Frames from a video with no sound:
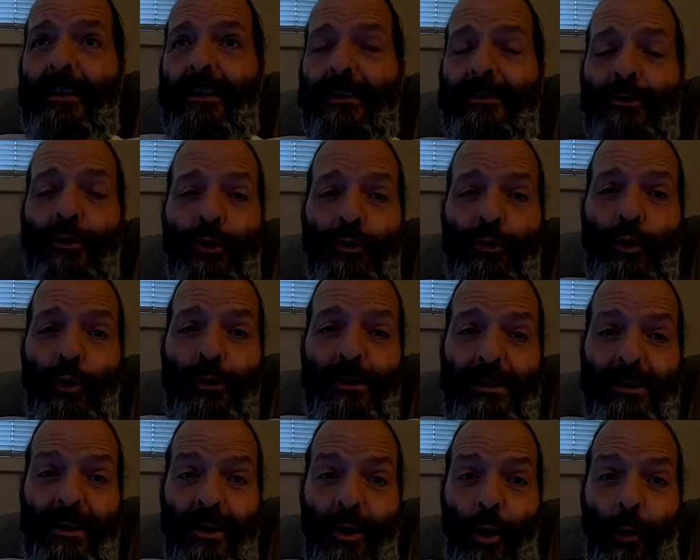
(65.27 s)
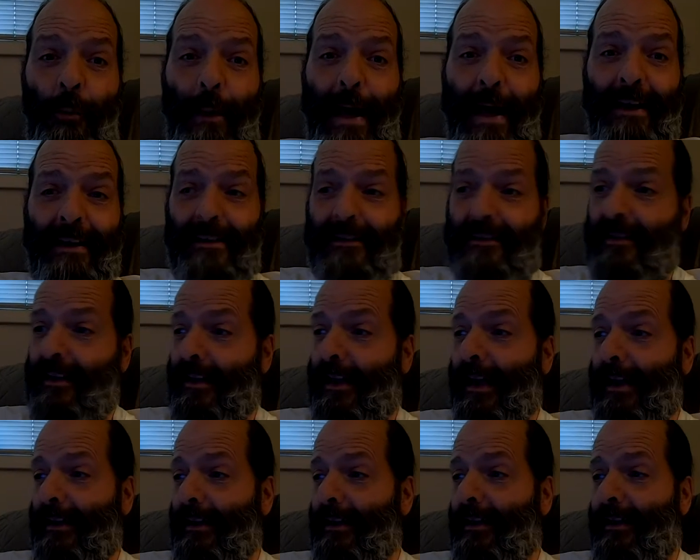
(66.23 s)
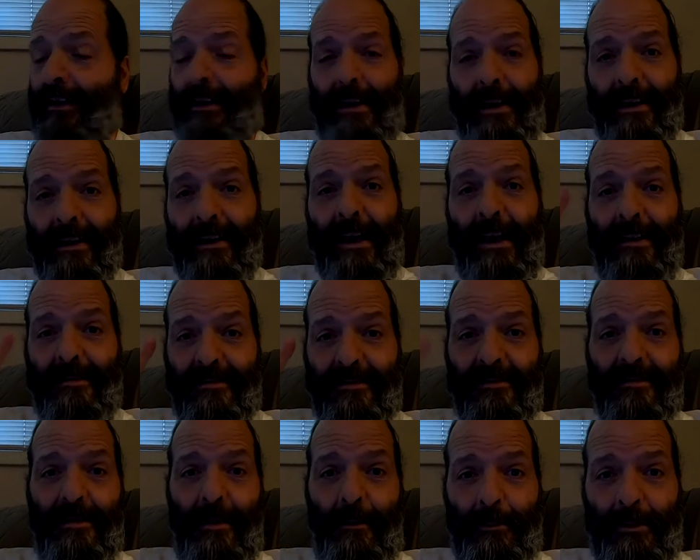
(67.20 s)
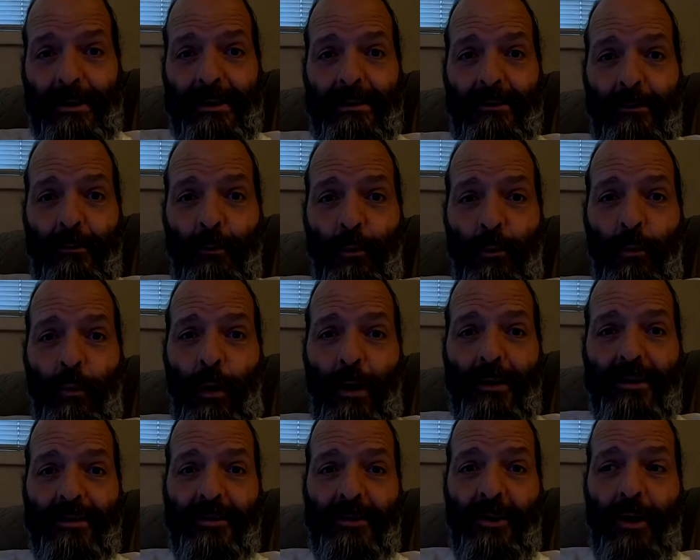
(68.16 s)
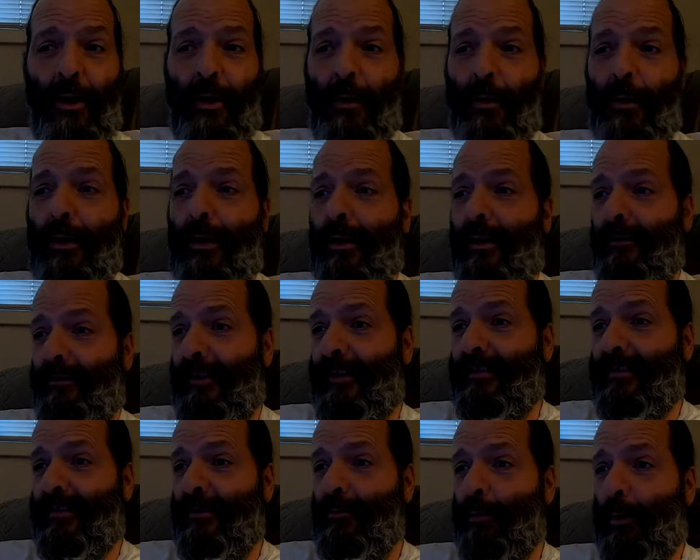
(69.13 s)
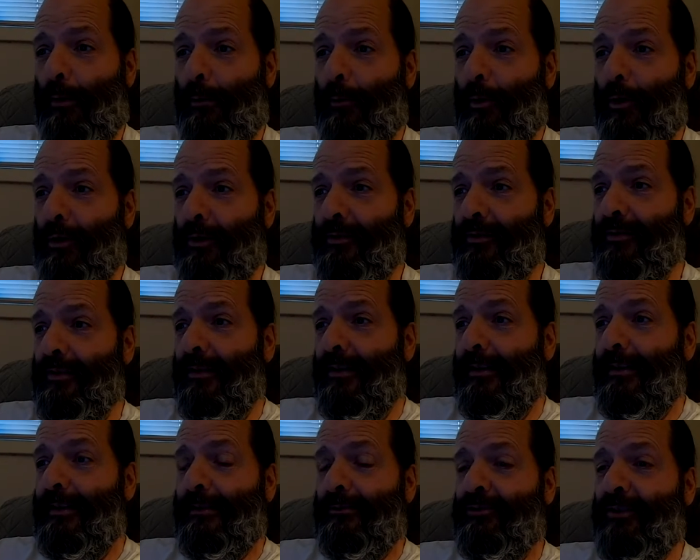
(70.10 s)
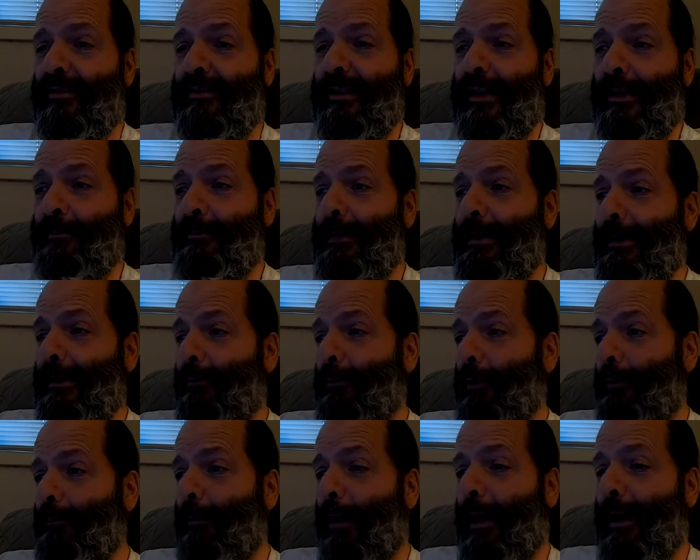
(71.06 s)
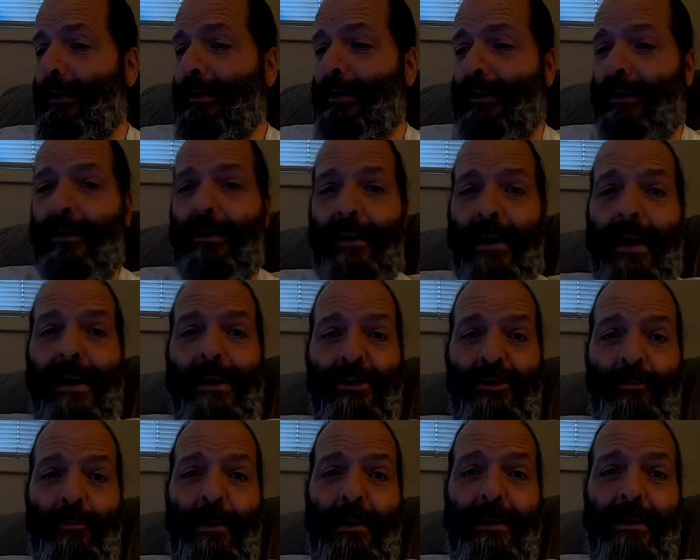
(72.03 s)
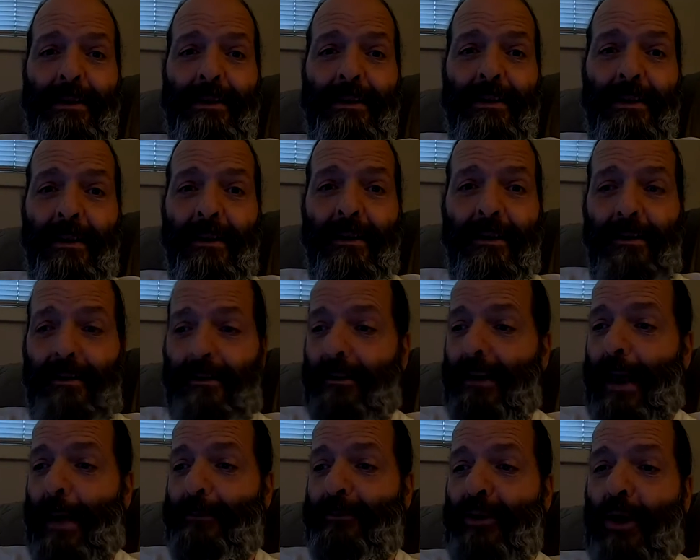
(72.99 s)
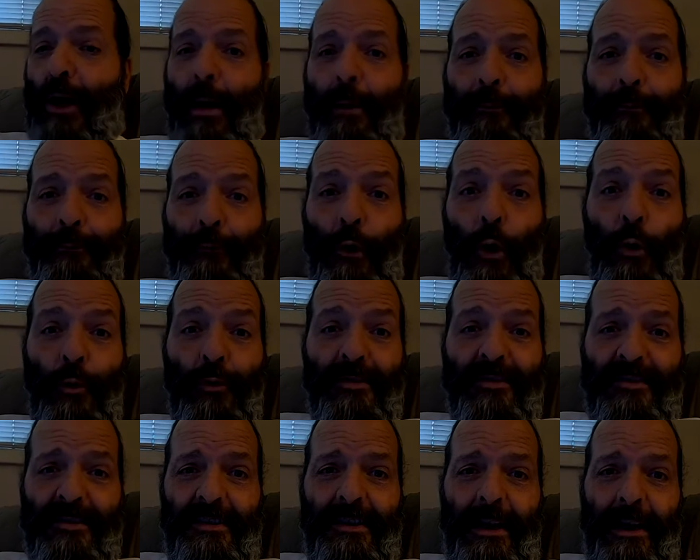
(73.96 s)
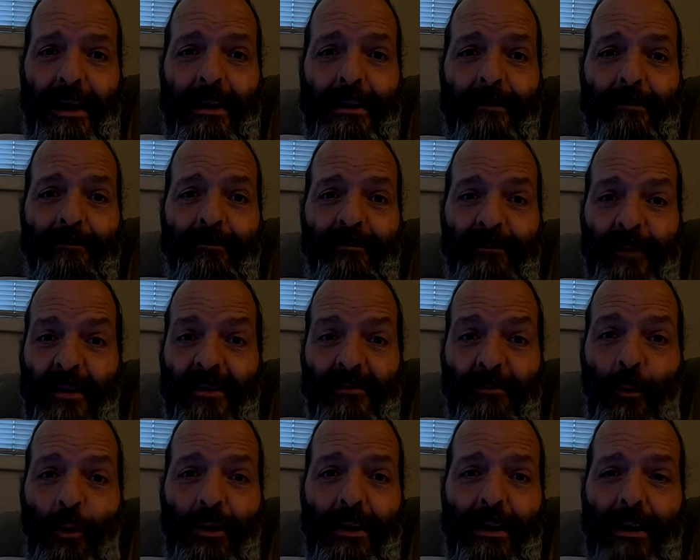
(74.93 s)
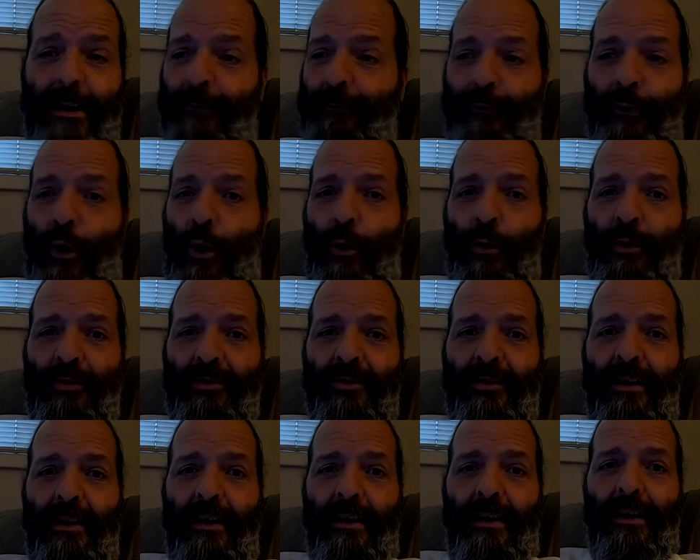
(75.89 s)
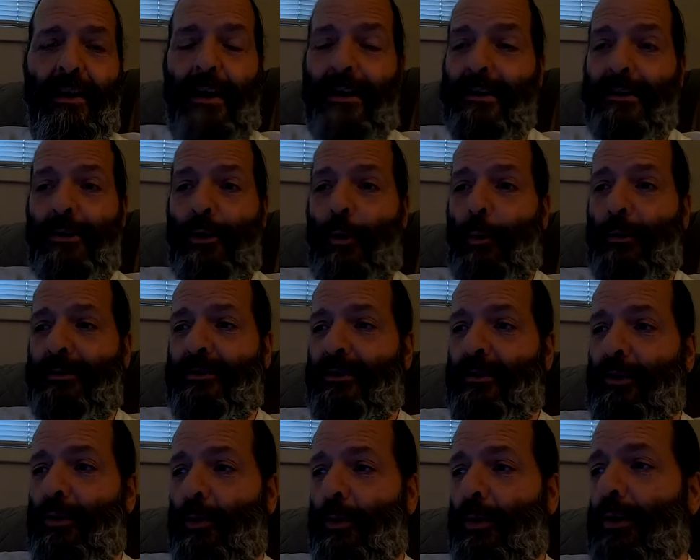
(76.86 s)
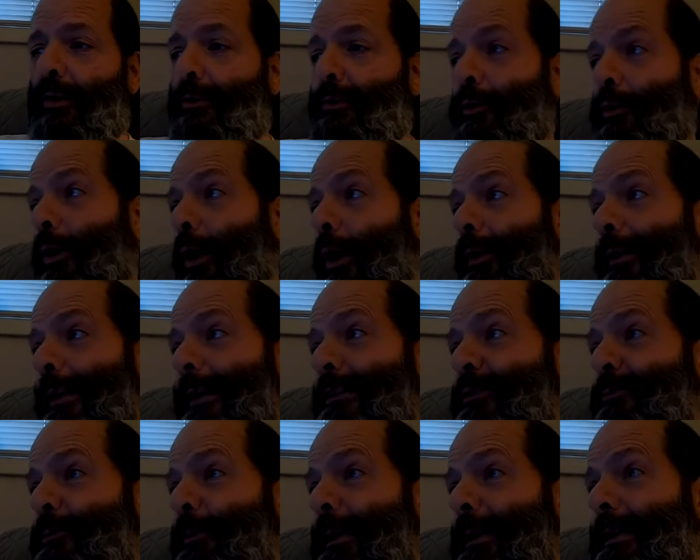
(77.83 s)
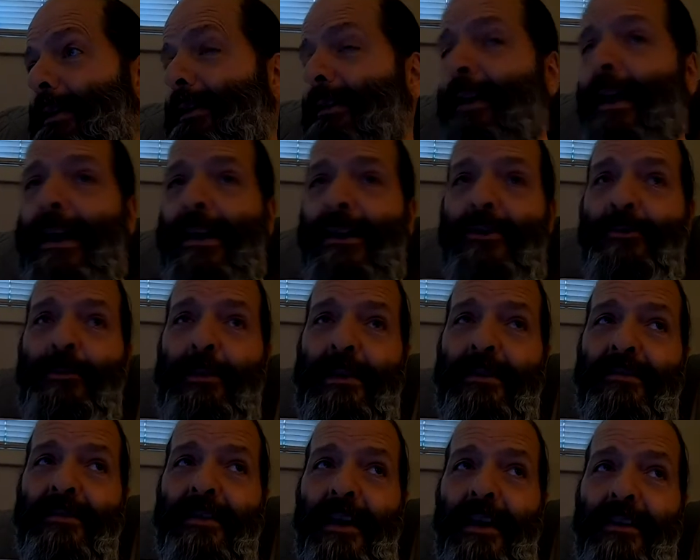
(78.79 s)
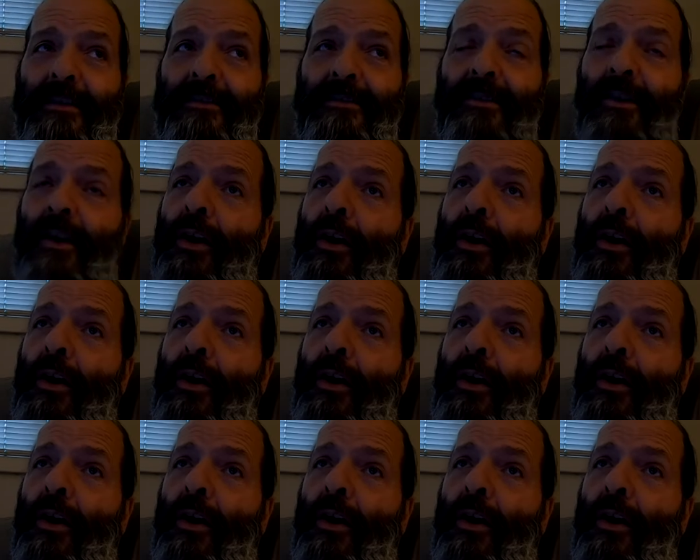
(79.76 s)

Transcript: it's your duty to go back and say, hey, in case somebody wanted to know, this is what works. Just like me, when my HP laptop froze today, this morning it froze. I didn't know what to do. You called HP, HP says,